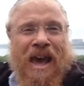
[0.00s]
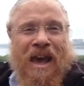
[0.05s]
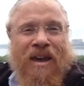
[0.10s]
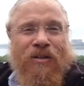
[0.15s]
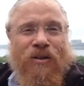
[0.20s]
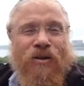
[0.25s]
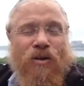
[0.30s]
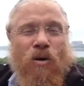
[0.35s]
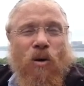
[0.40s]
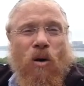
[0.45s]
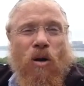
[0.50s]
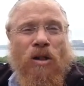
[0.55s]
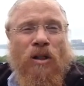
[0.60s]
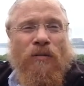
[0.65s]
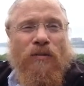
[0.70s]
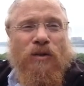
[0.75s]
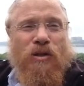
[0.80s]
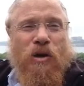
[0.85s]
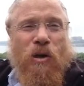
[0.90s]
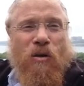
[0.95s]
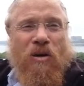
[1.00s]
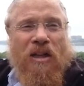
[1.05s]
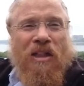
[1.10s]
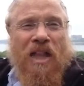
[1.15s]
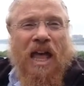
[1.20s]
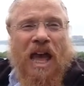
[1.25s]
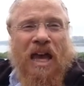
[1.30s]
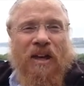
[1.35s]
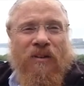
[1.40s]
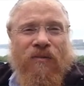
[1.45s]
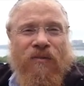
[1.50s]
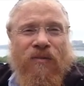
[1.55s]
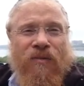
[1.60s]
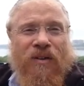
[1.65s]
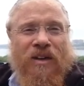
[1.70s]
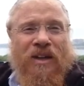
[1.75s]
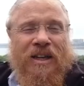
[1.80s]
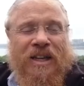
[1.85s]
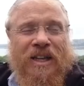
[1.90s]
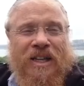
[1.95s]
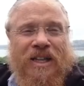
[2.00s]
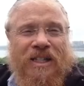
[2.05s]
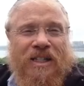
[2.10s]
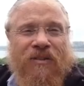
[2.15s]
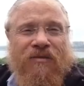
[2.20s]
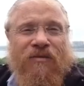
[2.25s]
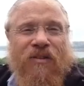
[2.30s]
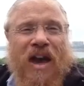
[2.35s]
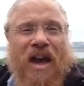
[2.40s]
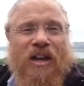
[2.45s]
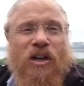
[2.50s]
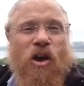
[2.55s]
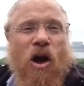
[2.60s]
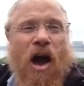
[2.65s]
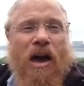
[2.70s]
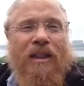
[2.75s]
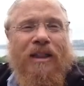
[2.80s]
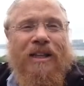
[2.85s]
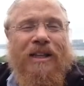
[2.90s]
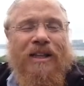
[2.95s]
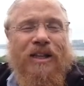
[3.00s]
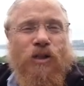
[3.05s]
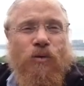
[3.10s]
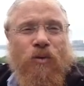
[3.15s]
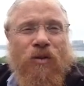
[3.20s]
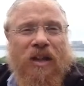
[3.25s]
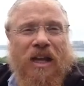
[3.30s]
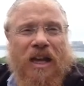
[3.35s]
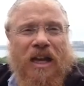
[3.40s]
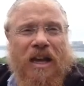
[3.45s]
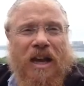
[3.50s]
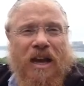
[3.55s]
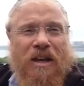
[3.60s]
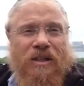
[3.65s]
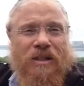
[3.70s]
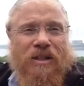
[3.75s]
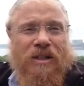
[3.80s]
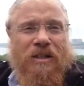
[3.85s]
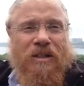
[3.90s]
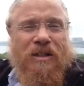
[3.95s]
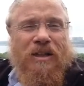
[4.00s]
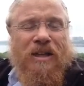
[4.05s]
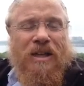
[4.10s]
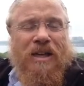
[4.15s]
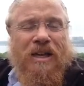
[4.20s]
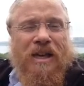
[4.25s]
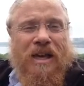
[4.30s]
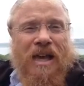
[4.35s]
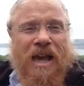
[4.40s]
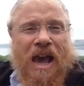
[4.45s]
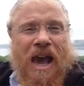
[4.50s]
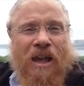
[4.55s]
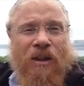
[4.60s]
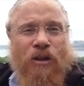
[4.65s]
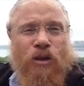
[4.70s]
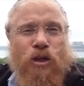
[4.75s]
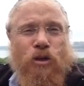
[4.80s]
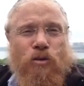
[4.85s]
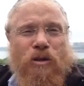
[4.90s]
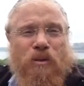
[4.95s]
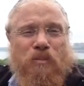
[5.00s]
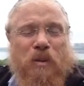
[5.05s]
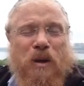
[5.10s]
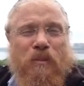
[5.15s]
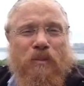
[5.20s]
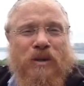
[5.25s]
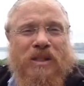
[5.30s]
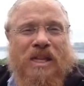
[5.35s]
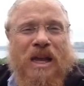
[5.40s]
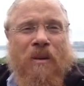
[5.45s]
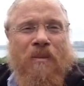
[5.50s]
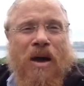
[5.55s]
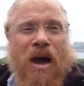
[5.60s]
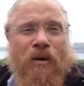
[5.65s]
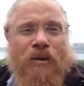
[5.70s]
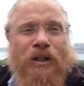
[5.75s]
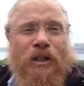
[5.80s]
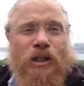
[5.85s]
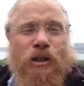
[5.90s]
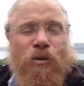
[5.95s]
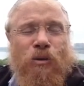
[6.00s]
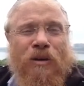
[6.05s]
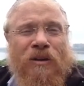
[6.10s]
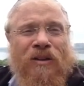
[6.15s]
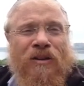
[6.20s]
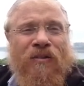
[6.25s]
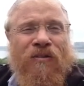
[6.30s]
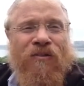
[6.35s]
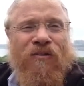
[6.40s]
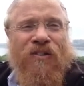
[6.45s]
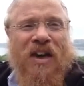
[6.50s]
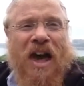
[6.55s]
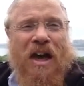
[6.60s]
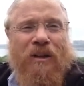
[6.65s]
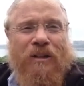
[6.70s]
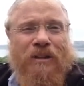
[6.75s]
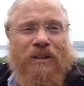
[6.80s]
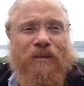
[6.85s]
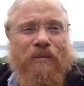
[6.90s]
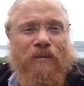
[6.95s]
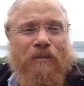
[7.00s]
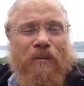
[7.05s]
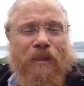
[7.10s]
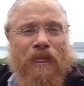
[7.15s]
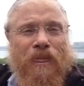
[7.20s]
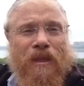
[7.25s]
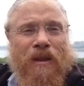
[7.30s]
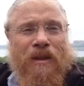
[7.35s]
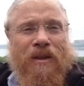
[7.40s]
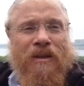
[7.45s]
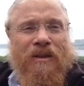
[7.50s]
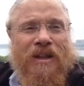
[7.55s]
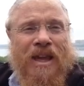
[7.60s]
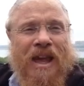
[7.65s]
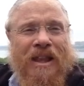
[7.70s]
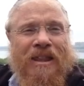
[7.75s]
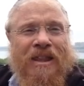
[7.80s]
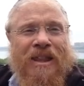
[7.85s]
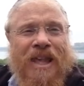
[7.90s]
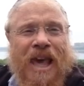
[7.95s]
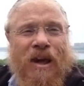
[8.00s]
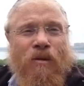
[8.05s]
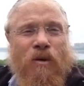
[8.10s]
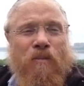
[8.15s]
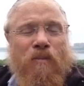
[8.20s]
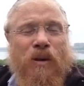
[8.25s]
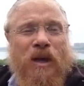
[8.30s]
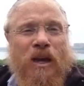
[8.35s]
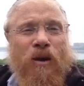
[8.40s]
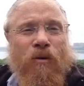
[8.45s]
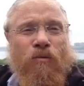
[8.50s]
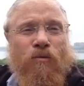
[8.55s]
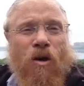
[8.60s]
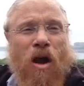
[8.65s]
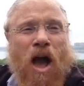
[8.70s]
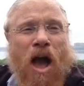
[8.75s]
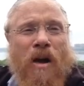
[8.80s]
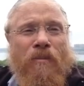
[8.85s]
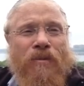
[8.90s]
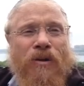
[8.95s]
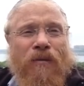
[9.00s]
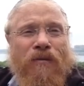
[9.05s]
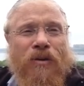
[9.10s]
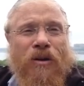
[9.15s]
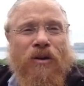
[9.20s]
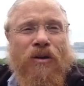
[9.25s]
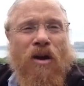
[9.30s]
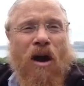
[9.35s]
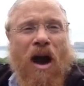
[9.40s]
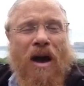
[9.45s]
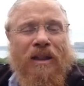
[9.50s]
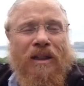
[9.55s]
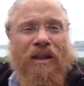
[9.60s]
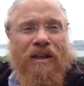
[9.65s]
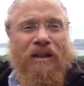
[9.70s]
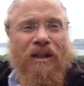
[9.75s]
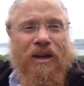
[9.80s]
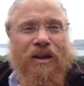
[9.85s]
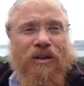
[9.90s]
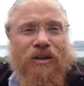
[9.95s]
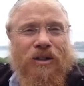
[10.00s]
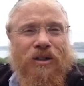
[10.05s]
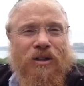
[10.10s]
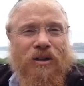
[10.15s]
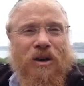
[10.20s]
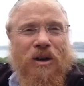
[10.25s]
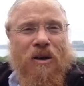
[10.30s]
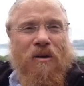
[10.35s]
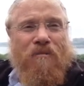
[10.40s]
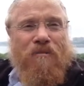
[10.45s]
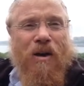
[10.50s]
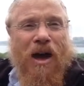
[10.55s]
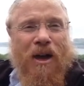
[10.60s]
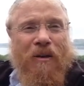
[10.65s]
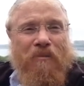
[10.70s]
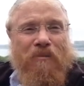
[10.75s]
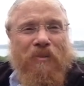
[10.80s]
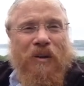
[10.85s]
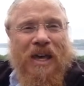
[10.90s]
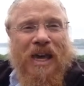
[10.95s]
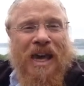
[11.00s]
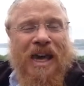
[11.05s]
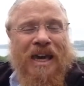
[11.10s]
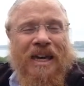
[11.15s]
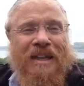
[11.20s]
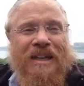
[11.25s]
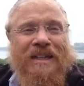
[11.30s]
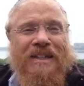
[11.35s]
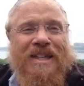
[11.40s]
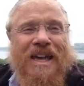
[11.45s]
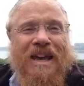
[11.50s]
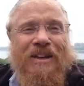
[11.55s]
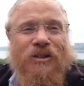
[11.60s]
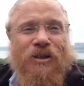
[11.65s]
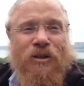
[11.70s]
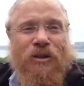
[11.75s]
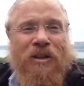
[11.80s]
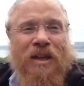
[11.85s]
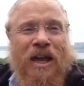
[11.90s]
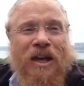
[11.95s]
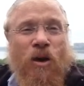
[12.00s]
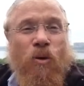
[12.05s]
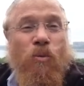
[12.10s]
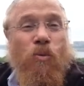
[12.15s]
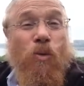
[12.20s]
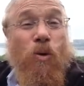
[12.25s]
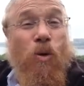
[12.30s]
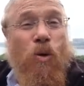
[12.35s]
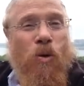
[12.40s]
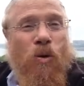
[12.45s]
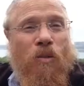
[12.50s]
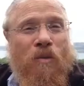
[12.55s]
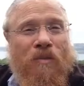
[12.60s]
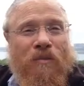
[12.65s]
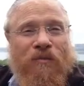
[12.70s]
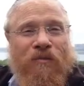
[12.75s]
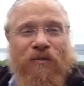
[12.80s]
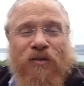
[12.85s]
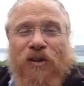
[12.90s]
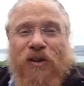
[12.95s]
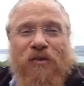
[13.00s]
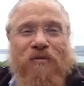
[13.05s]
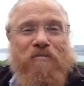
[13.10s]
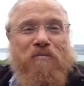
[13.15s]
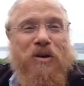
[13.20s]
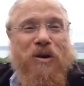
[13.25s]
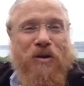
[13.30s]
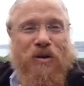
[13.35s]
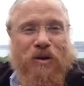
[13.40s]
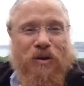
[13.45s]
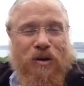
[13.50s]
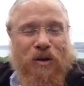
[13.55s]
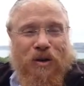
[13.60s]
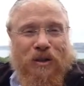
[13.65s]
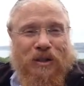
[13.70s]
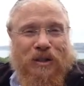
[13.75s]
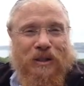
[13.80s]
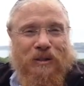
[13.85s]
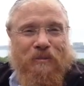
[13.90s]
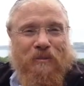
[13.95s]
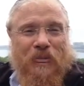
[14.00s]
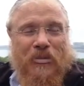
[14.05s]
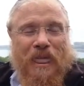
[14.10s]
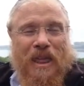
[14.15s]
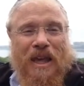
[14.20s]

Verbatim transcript: And the goal of a Torah life is to find godliness within us. And the Jewish people somehow intuitively felt that they were being robbed of their godliness by being in a desert like a womb full of miracles.